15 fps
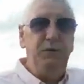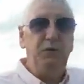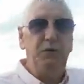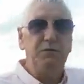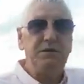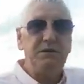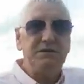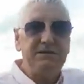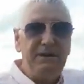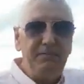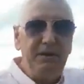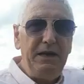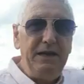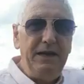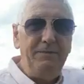You can also
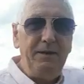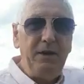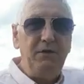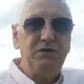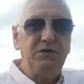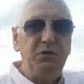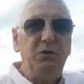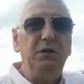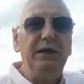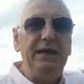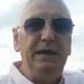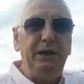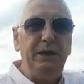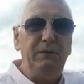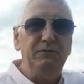send me an email to
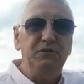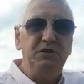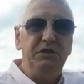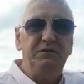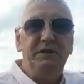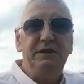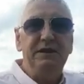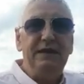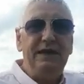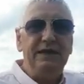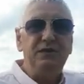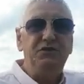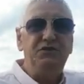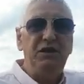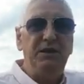
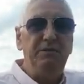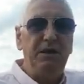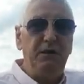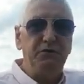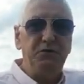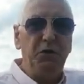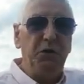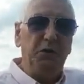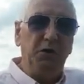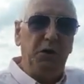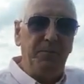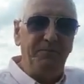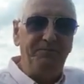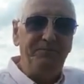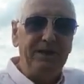
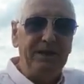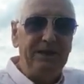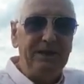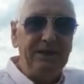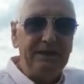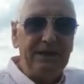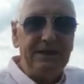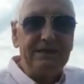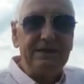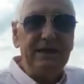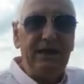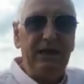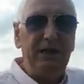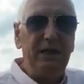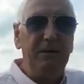incomedriven@gmail.com.
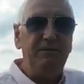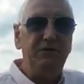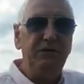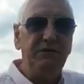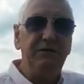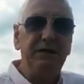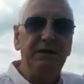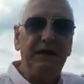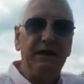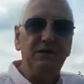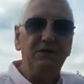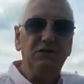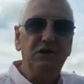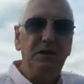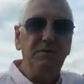That's
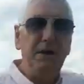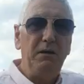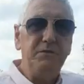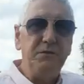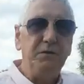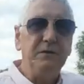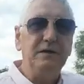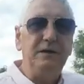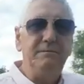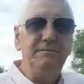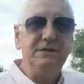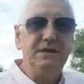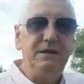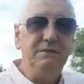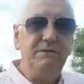
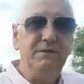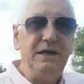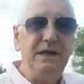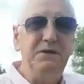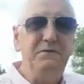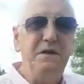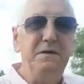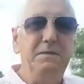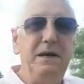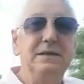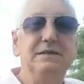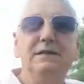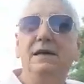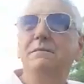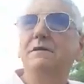incomedriven@gmail.com. So thank you very
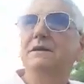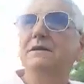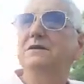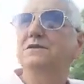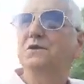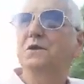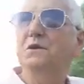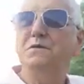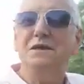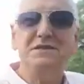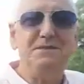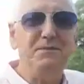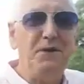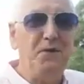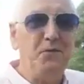much. I'm going to enjoy the
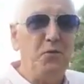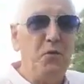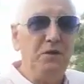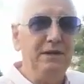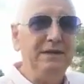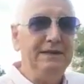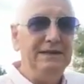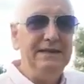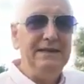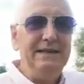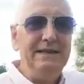rest of my walk